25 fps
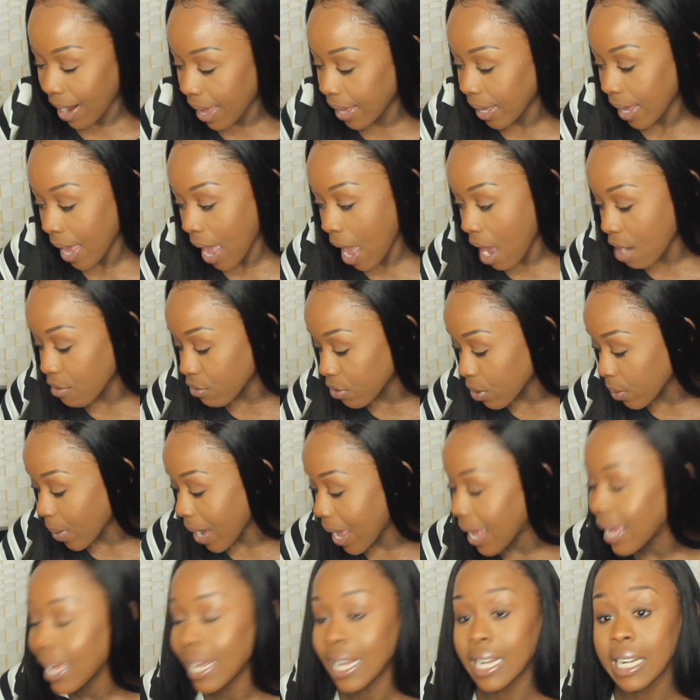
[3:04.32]
like
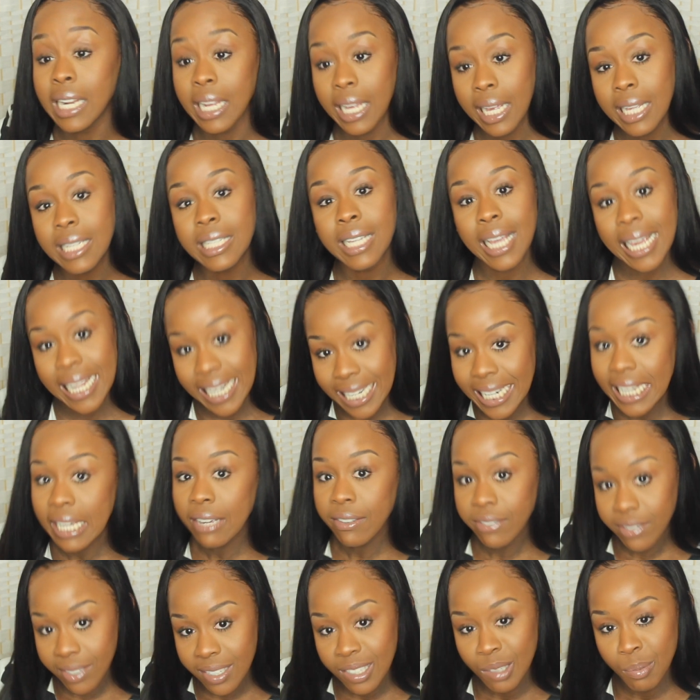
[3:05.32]
everywhere. It
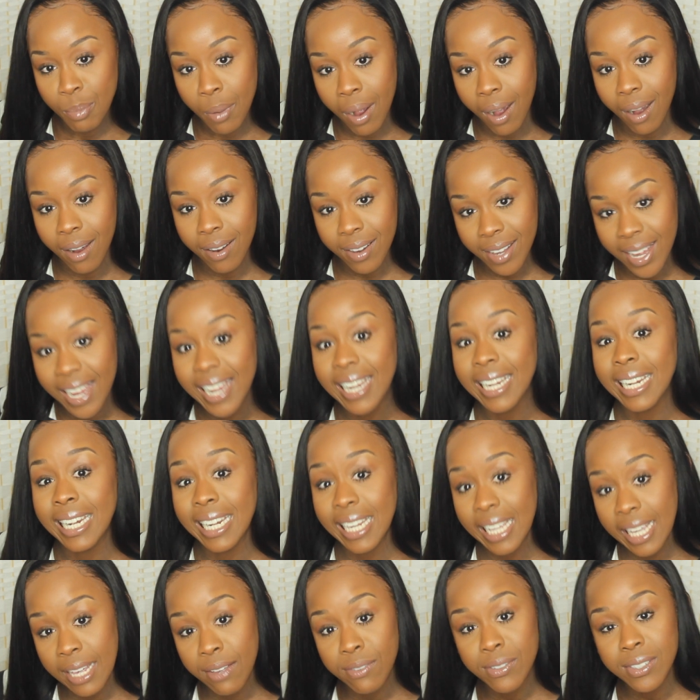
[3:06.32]
leaves its mark. It
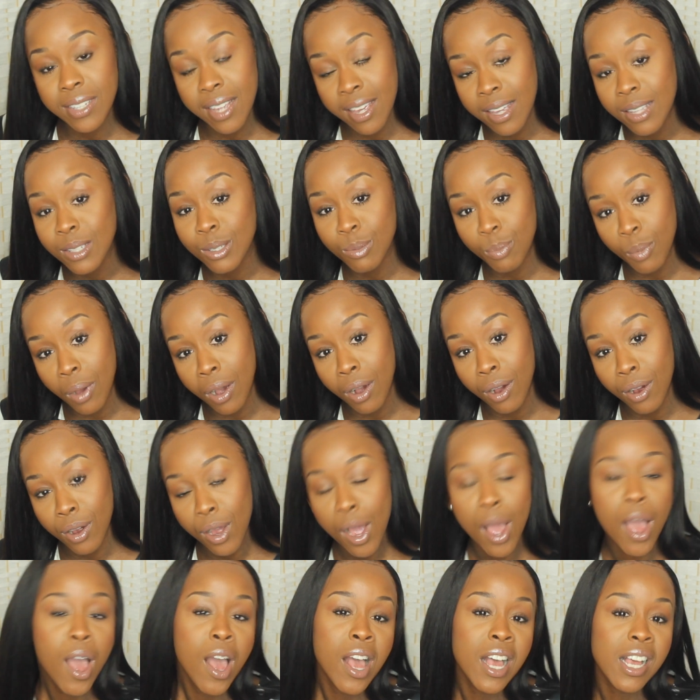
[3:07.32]
leaves its mark.
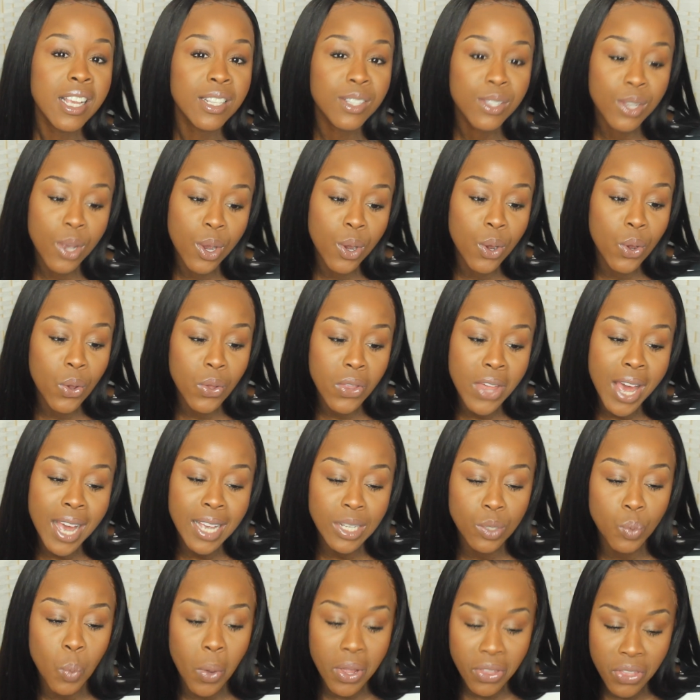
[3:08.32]
So
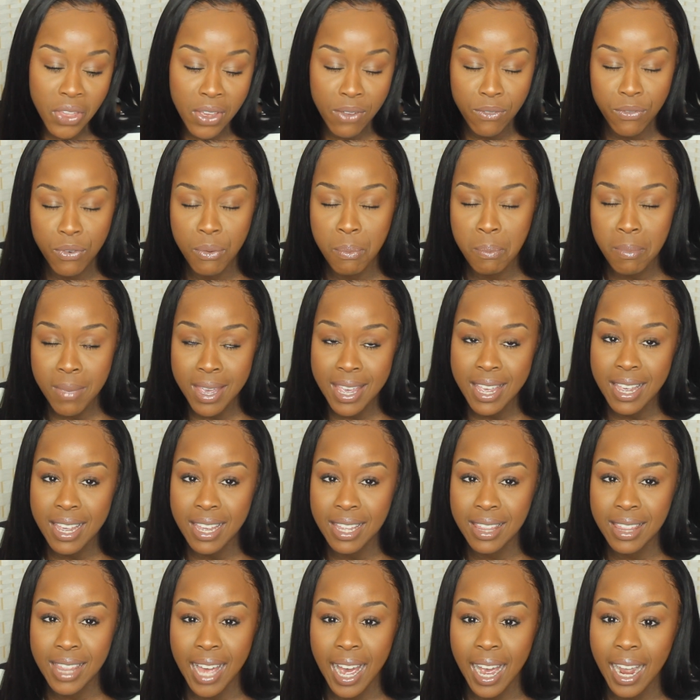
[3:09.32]
that's one thing for
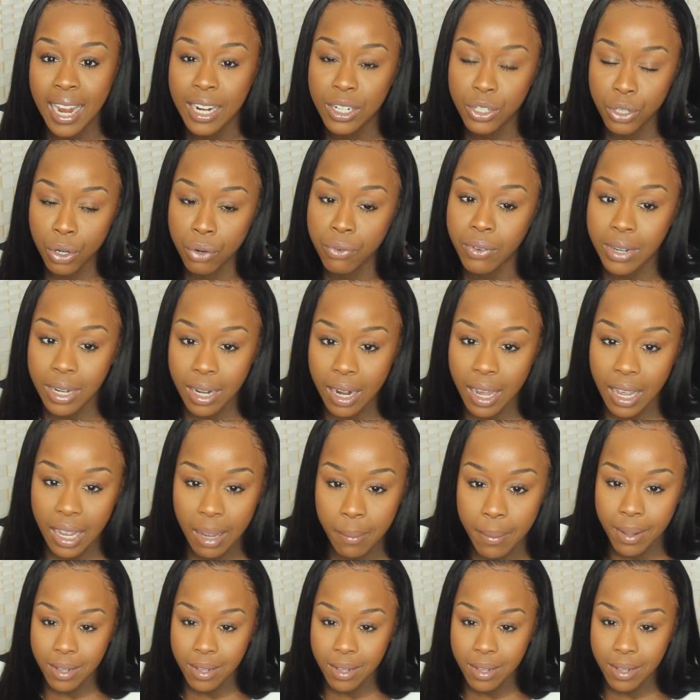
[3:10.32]
me that I don't really like